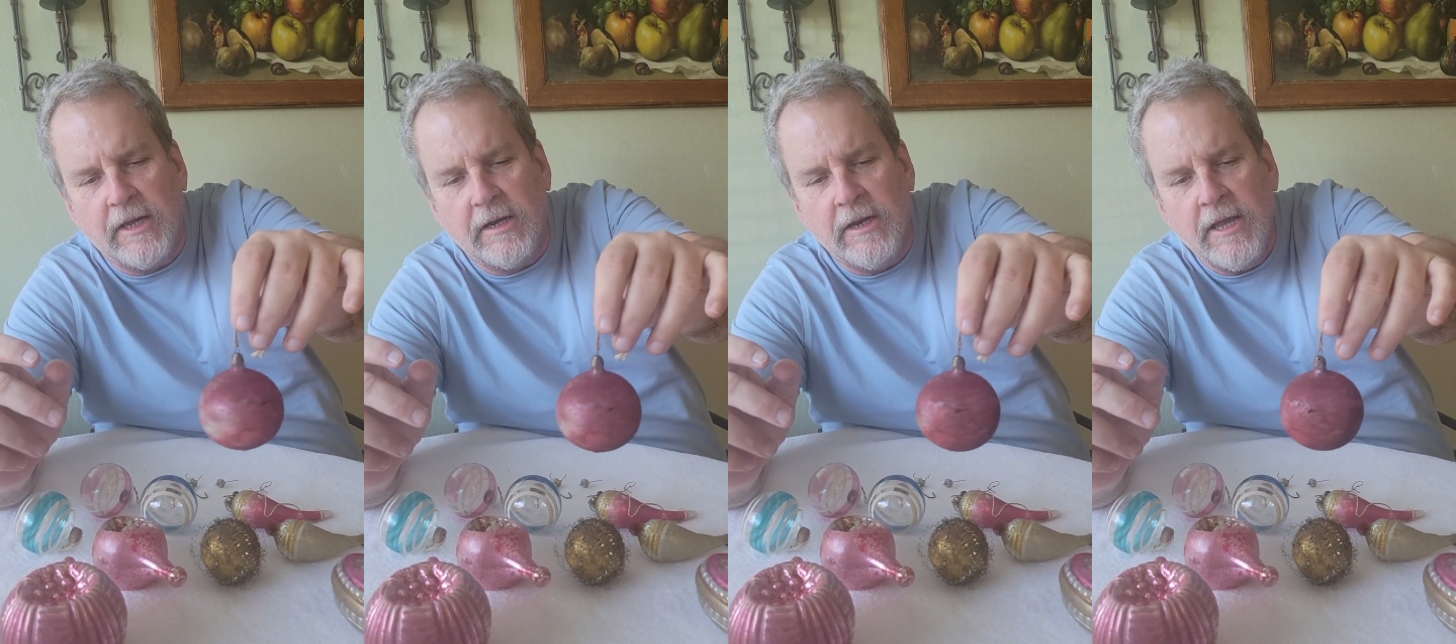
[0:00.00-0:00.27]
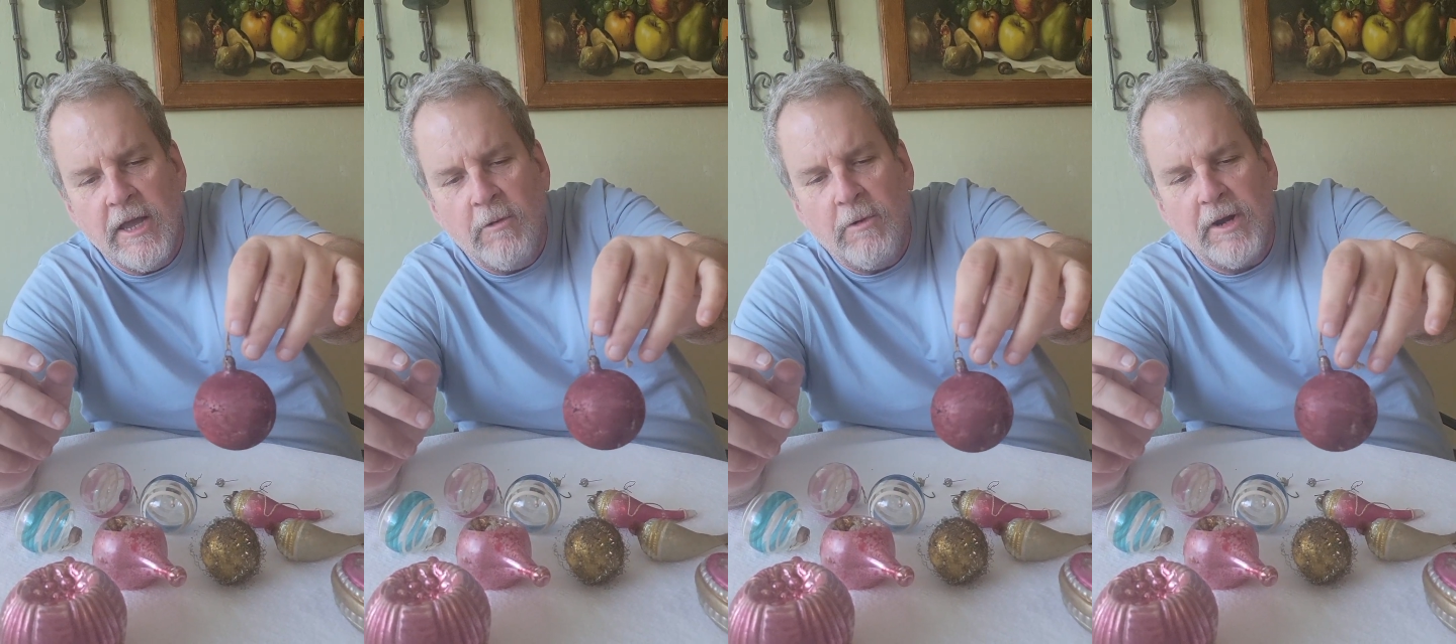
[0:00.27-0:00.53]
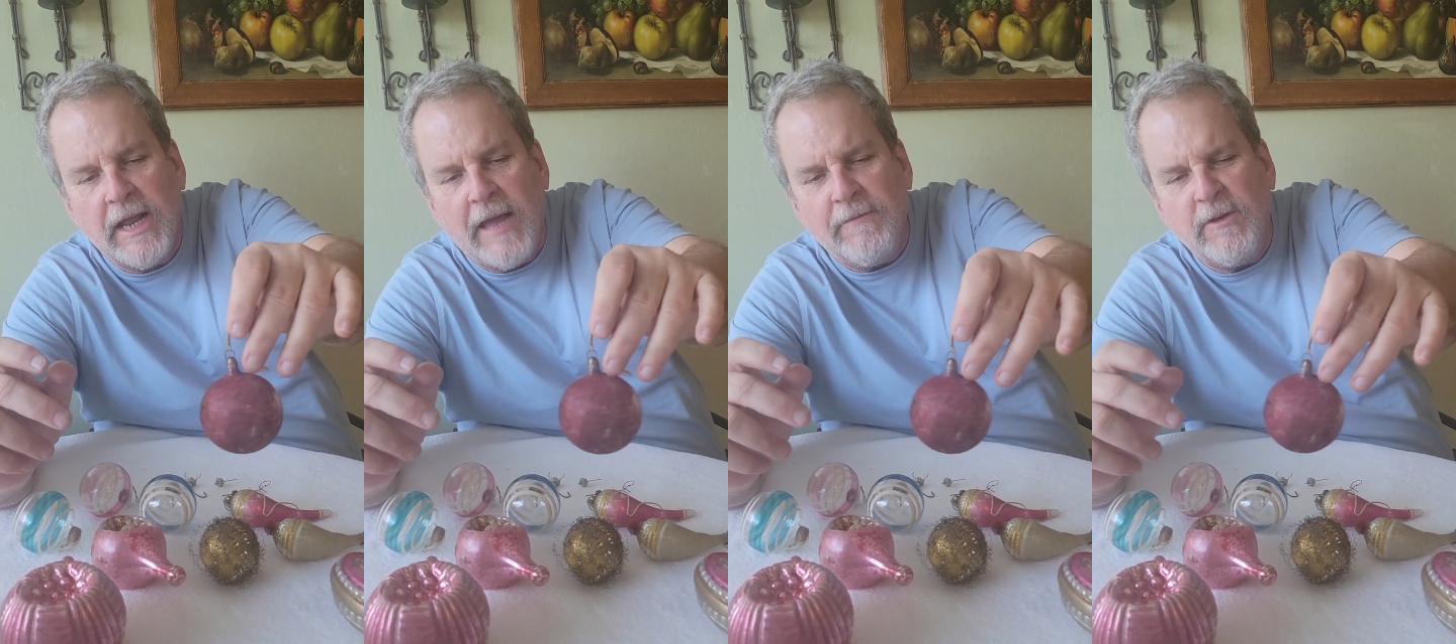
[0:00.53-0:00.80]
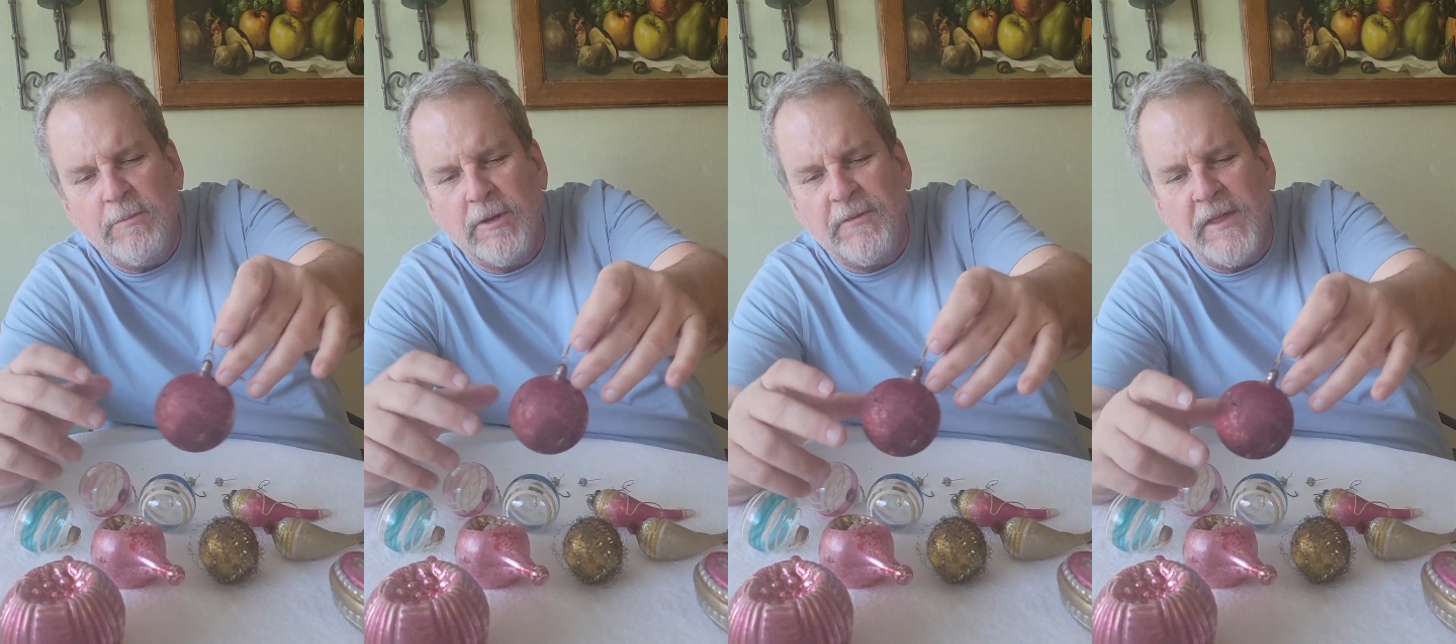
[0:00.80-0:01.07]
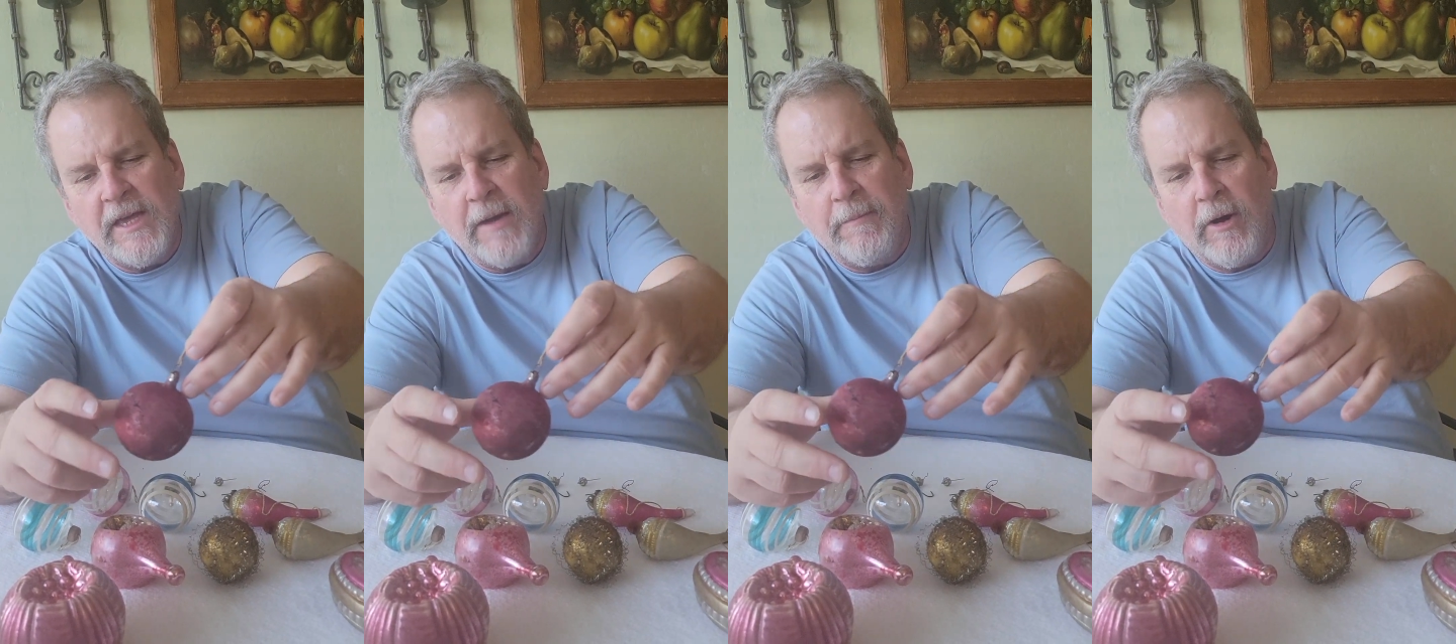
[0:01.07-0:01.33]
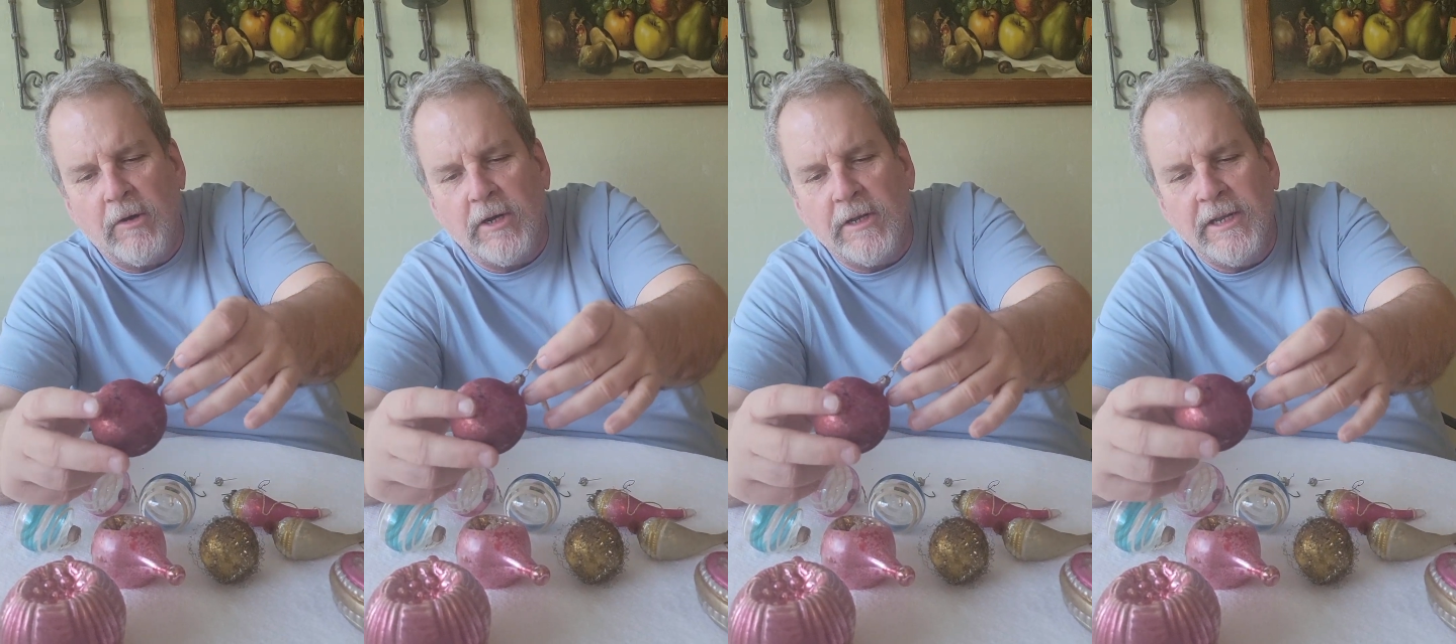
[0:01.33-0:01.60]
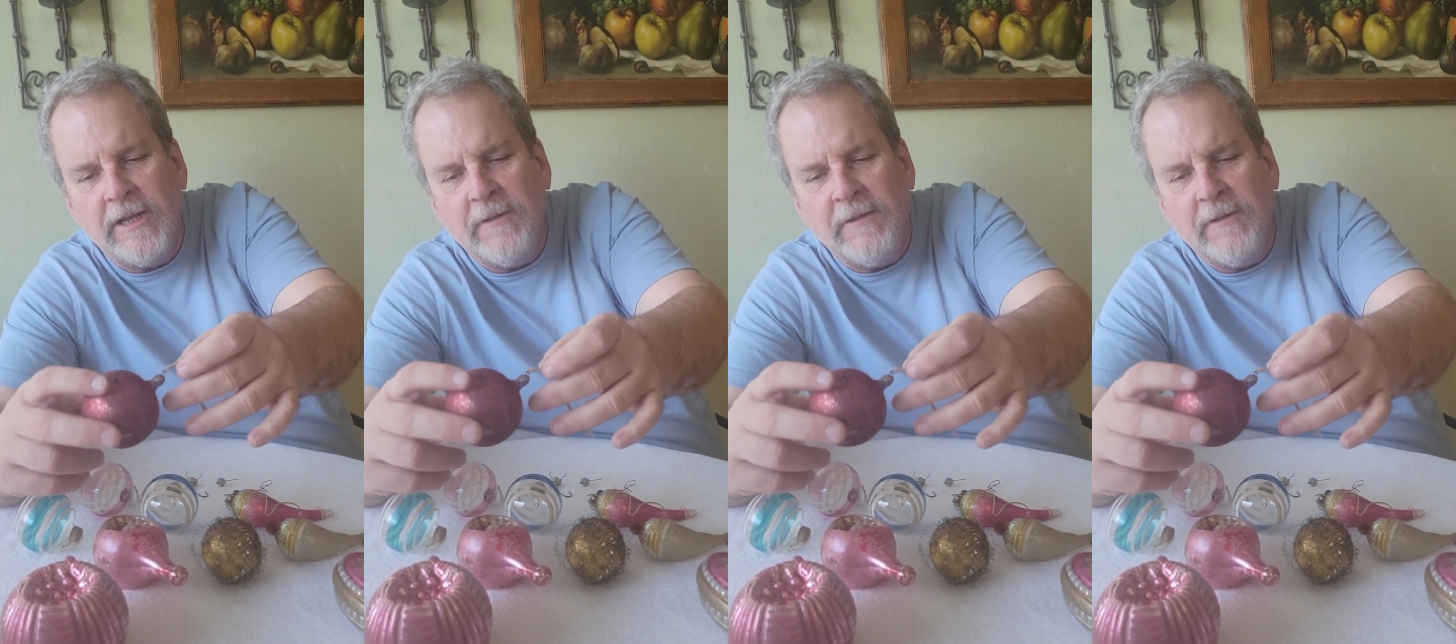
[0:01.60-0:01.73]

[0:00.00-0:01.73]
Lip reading: and what have you. But think about it.